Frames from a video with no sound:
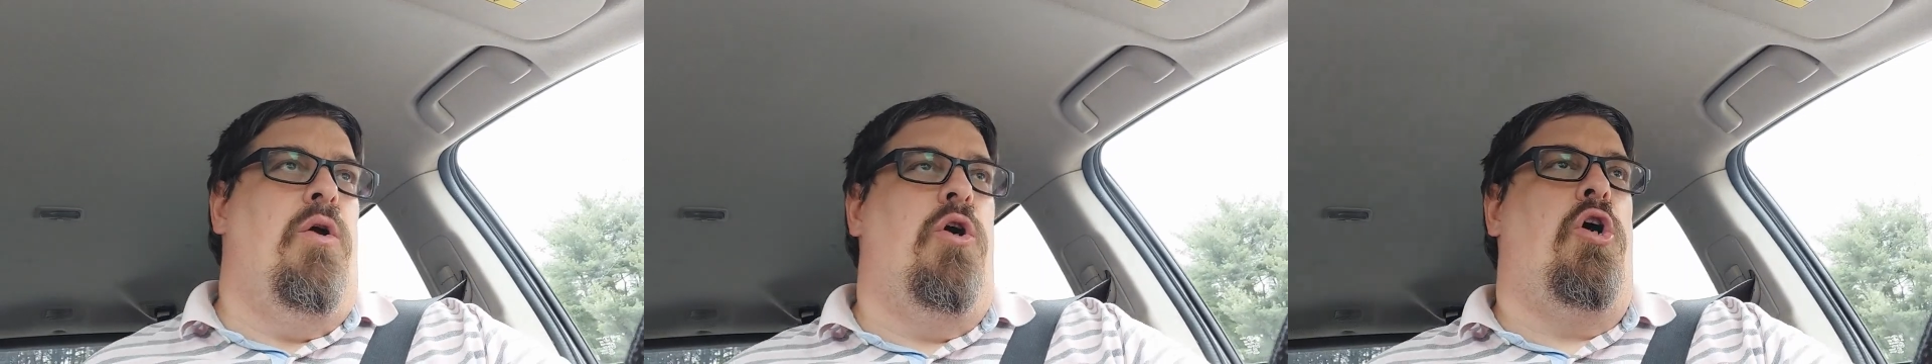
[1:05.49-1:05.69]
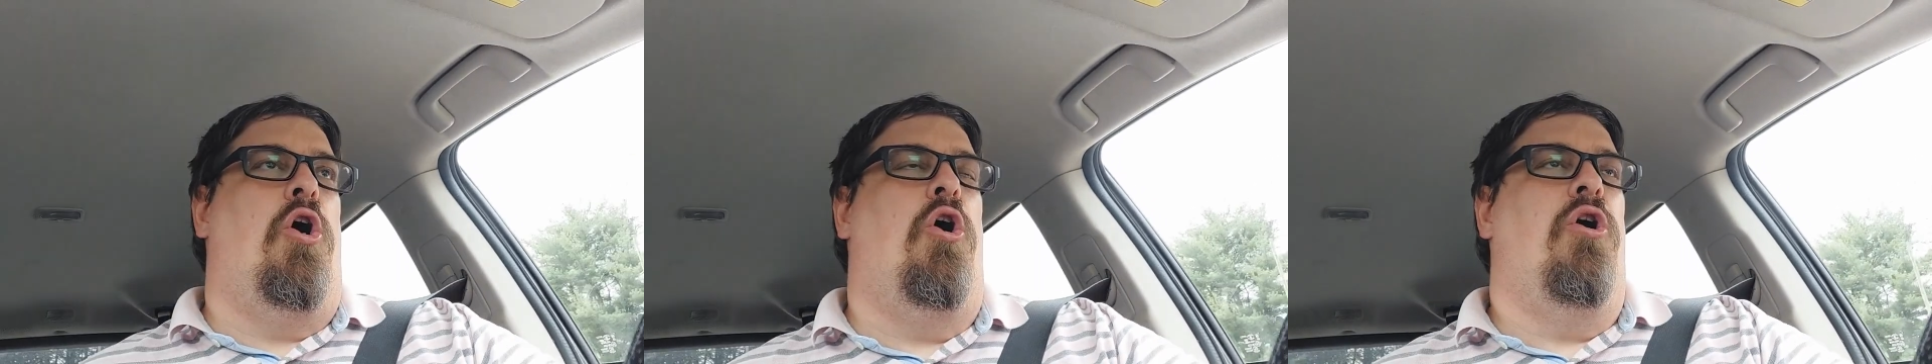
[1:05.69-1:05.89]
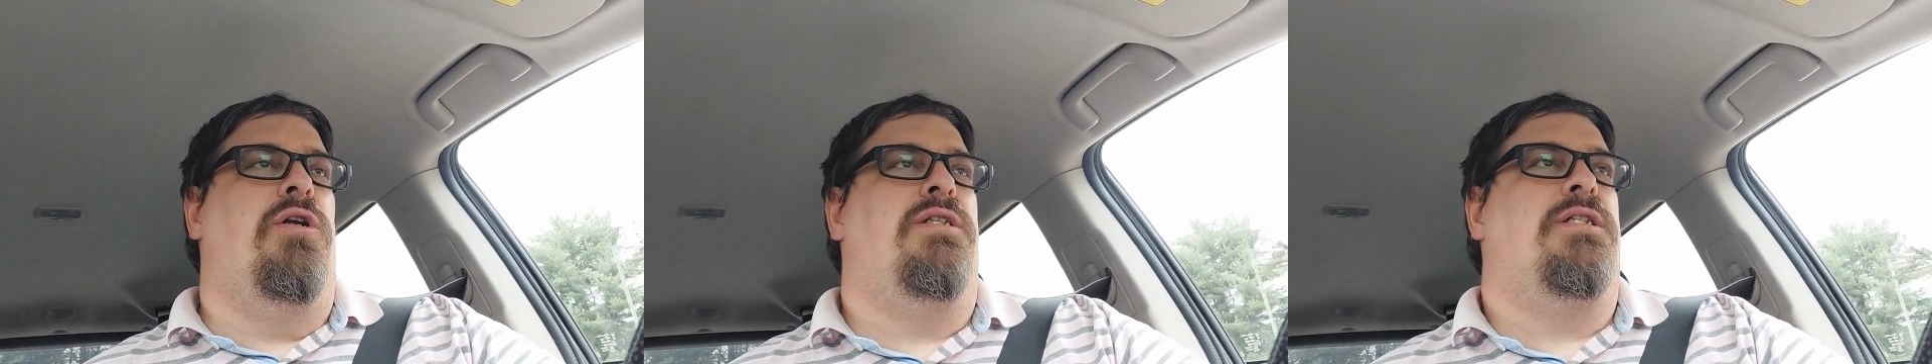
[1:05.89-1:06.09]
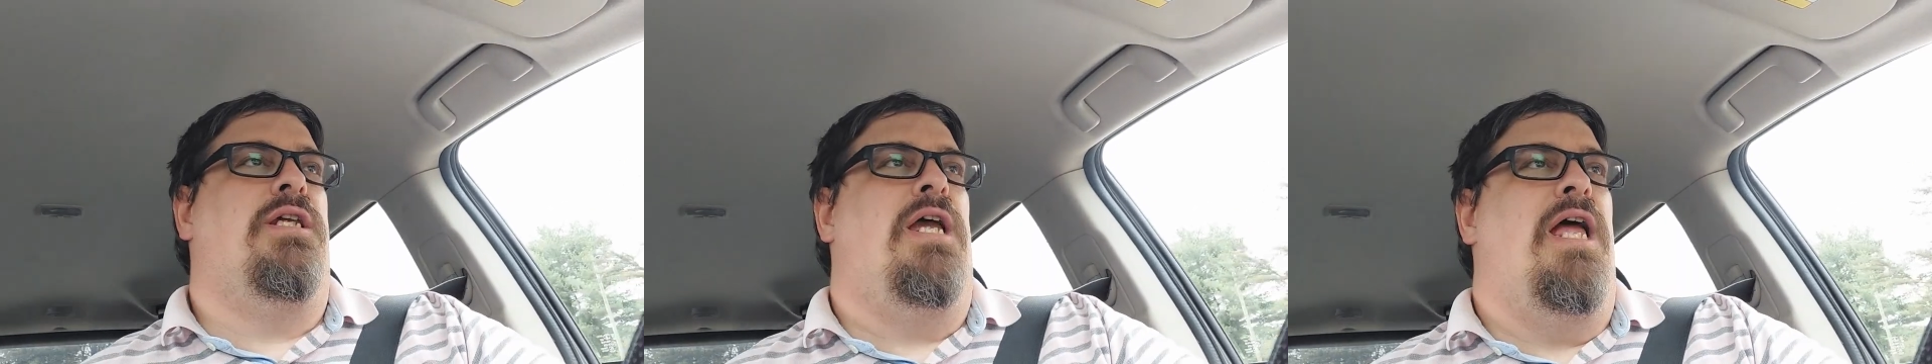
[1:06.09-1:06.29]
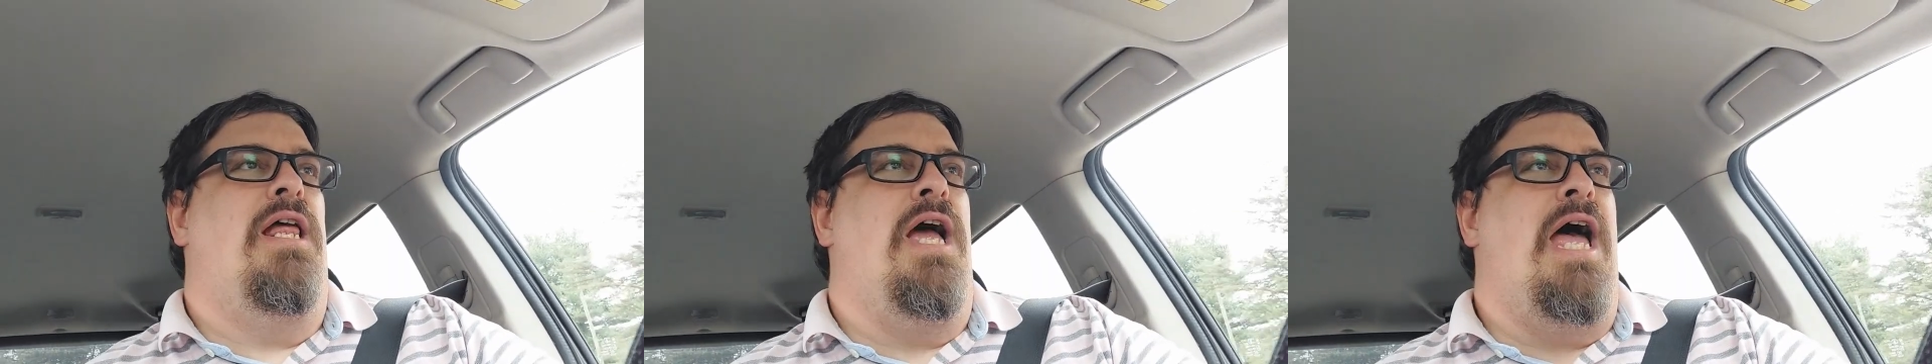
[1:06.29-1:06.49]
cards
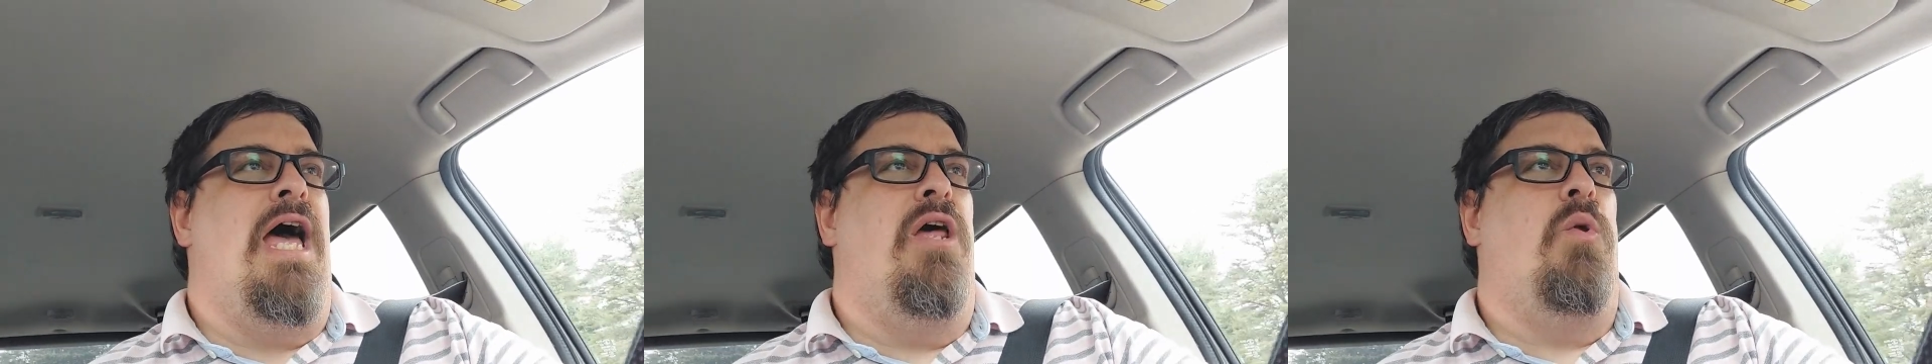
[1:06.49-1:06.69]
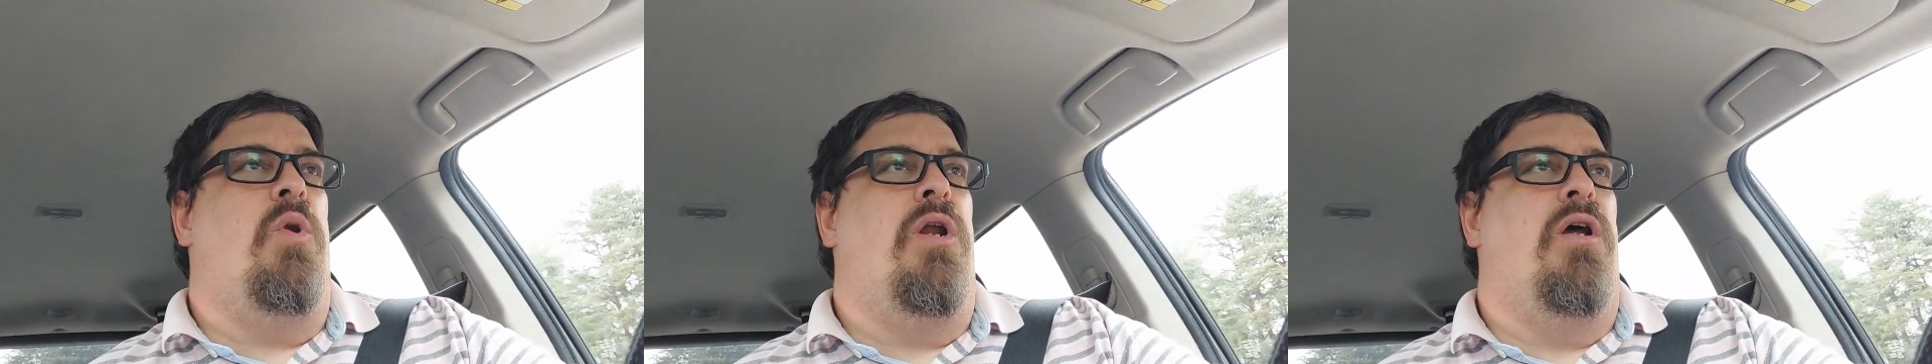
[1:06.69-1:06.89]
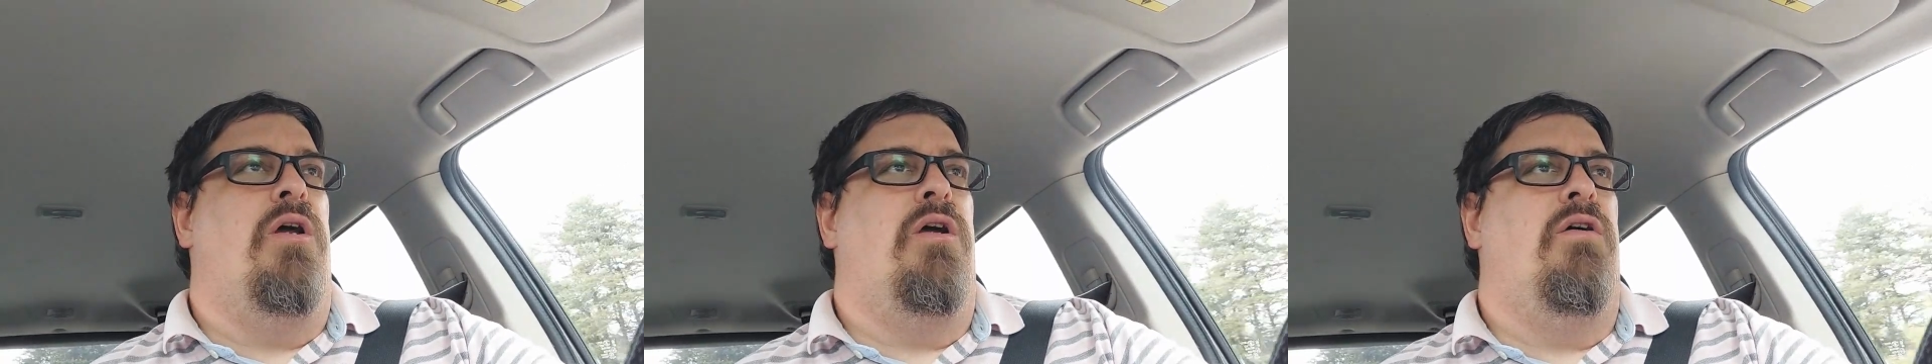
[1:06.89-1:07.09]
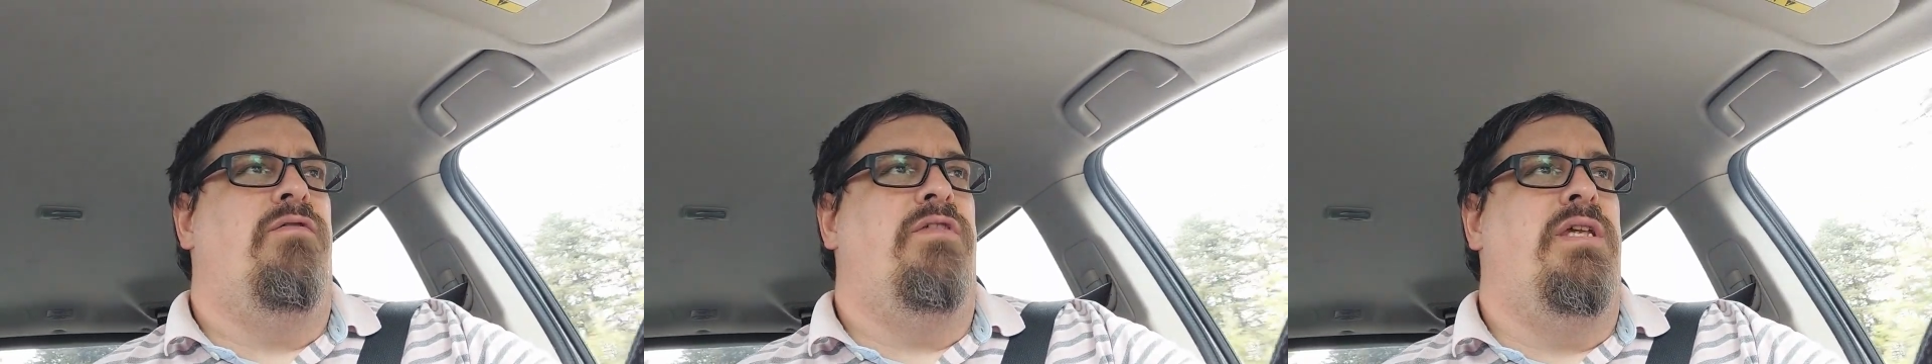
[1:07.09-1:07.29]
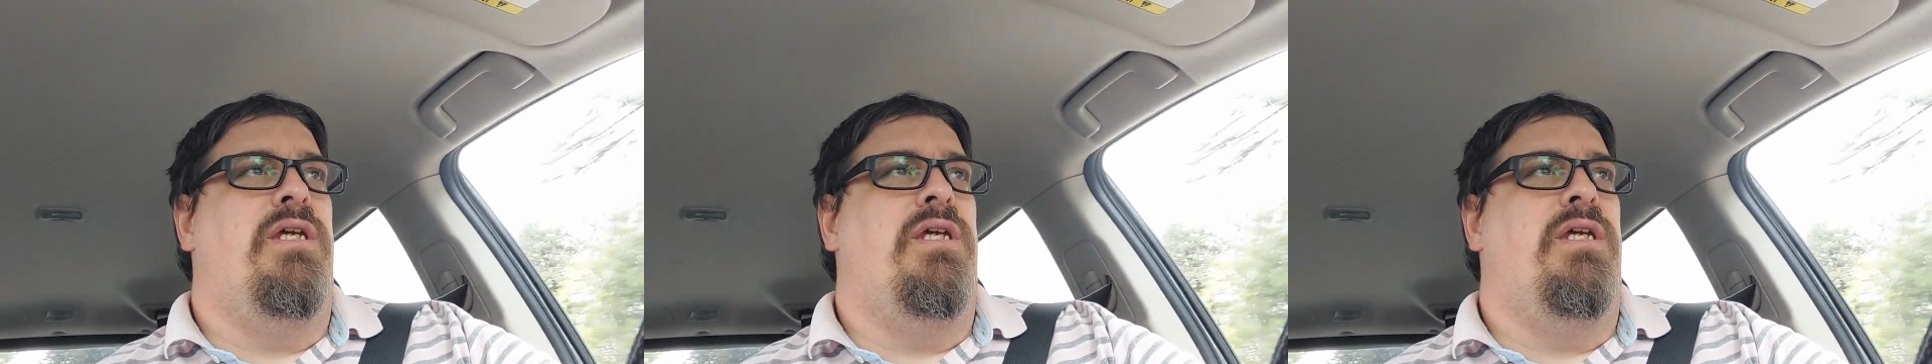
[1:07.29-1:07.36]
out of